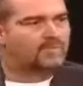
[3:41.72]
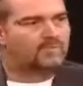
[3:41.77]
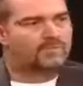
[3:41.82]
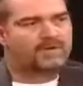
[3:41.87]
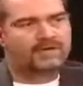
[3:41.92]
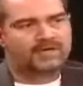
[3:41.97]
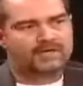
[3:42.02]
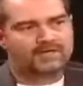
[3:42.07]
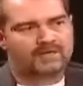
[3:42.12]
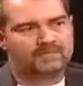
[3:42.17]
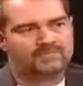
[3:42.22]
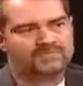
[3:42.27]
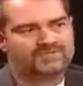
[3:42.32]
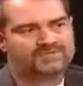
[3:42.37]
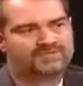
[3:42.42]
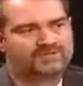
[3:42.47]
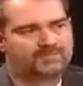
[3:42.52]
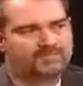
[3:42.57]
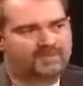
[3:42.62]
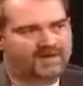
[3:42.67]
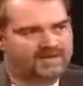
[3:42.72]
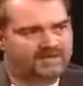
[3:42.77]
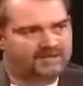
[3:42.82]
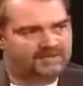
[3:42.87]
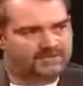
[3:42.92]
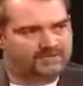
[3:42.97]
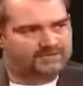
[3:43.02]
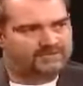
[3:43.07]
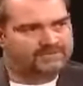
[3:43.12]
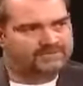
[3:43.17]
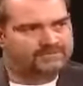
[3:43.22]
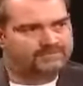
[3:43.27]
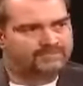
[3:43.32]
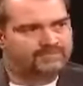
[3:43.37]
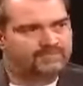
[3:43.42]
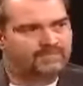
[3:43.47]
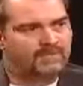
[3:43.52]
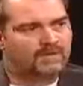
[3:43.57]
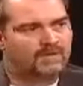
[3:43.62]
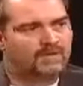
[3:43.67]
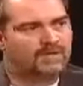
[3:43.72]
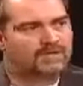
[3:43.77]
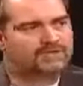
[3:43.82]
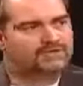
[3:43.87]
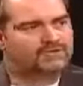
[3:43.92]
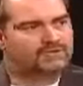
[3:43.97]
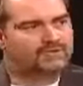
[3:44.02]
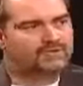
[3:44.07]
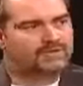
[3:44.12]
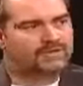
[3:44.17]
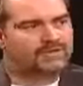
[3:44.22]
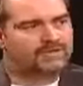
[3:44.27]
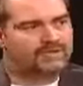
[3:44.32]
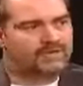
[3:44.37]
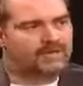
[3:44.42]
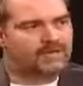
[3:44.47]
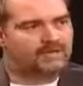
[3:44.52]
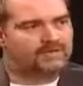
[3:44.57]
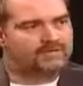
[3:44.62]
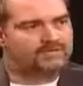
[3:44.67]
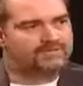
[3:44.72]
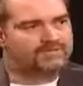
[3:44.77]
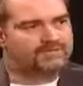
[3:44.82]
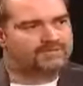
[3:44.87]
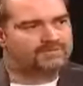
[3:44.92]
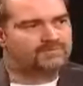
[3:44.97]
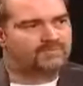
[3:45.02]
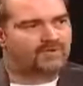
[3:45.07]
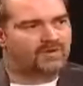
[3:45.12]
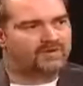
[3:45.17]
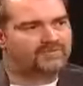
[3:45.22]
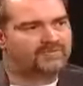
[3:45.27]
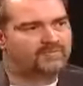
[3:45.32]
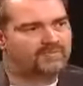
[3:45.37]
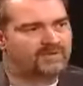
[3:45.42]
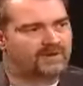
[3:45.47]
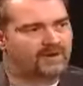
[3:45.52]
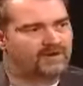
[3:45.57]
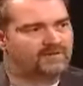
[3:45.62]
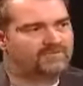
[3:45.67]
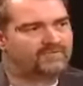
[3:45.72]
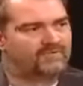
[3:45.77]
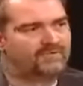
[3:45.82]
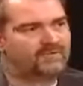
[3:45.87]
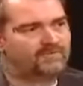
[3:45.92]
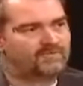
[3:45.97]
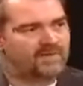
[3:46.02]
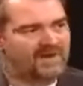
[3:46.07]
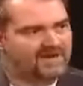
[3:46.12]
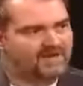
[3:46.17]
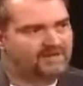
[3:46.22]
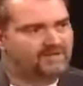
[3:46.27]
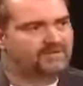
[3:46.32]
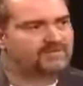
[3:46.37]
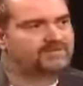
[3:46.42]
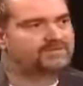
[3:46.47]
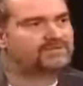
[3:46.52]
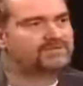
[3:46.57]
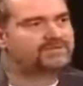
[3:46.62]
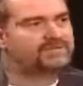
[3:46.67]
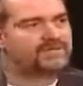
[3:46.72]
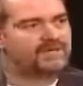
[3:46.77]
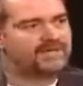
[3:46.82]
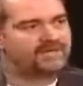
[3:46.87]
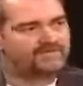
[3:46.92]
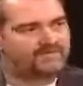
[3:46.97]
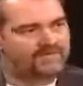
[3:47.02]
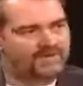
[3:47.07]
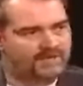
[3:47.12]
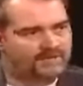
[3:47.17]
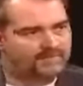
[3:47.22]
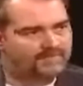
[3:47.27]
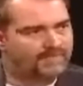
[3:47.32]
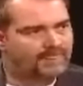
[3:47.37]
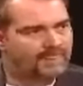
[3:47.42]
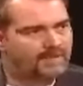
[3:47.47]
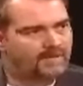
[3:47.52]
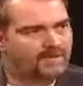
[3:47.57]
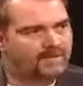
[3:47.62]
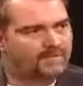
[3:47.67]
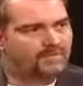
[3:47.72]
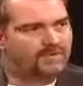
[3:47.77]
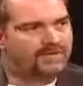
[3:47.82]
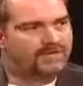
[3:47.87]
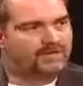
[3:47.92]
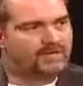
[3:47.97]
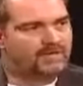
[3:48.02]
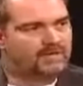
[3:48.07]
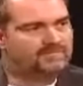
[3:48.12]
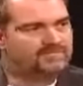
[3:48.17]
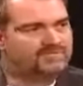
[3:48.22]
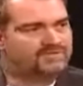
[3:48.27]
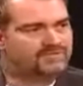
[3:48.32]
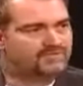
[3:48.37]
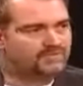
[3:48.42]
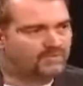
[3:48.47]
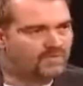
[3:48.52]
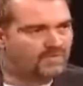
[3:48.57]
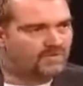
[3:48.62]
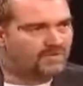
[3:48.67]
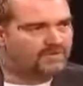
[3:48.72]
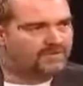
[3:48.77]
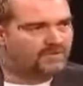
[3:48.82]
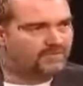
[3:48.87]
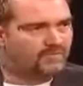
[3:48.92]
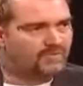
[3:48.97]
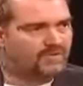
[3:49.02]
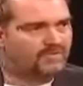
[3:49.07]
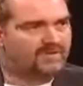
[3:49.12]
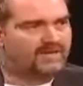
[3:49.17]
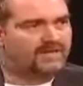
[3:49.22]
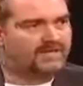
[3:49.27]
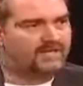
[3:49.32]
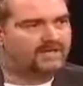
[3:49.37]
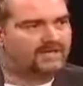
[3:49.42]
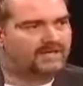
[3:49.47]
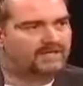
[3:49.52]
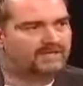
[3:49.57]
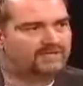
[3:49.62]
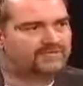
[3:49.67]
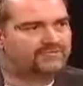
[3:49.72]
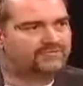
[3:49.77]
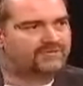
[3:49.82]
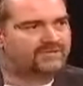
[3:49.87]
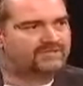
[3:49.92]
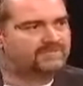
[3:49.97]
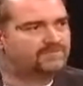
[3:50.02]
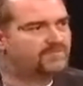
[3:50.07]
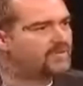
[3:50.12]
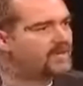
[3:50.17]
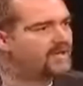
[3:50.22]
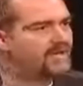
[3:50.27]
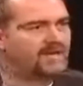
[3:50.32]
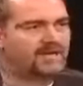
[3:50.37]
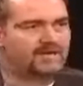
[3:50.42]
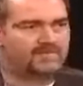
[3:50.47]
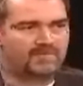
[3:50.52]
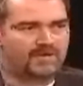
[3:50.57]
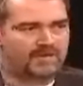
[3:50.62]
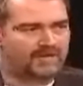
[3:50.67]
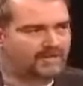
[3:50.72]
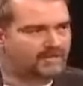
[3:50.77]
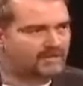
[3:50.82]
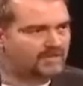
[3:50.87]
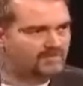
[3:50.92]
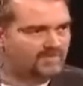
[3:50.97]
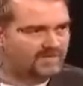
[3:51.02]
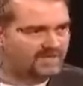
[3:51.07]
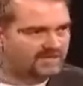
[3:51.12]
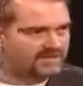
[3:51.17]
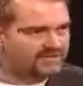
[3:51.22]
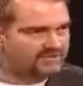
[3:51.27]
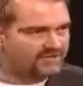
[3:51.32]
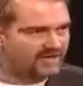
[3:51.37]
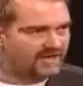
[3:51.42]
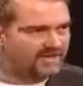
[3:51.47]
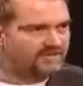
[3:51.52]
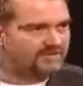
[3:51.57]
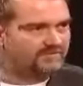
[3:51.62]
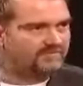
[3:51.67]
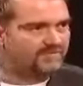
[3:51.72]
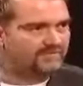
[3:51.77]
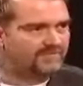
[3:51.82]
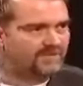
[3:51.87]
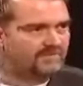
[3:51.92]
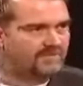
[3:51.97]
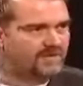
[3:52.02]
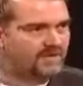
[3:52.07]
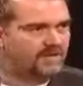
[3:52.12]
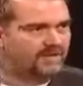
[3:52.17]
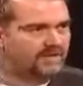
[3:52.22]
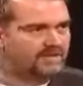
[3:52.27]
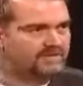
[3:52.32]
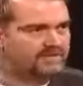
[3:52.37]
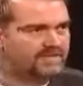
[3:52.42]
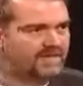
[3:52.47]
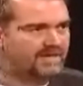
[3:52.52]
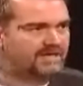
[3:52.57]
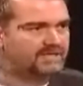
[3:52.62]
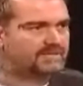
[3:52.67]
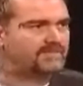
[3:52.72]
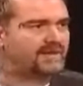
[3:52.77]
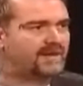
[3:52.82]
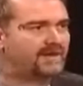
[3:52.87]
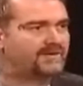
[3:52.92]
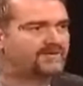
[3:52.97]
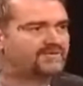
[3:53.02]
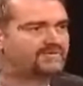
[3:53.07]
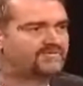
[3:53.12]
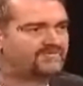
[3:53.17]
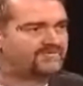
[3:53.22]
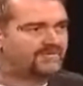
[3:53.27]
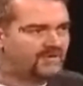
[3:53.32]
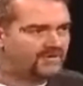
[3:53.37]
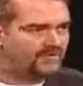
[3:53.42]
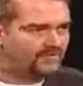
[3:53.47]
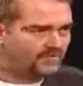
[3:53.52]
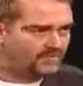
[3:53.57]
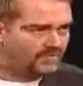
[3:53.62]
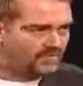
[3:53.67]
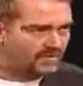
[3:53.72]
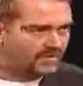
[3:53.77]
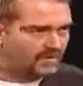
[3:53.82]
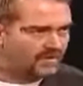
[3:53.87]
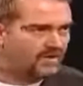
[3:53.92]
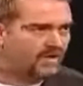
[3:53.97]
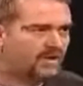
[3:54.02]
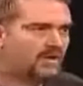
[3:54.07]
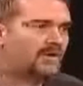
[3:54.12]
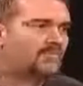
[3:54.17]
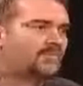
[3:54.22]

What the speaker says: When it comes to the bankers, $1 trillion is brought to bear for the bankers to save them. When it comes to war and the war-making industries, plenty of money can be extracted from the American taxpayer to fund war.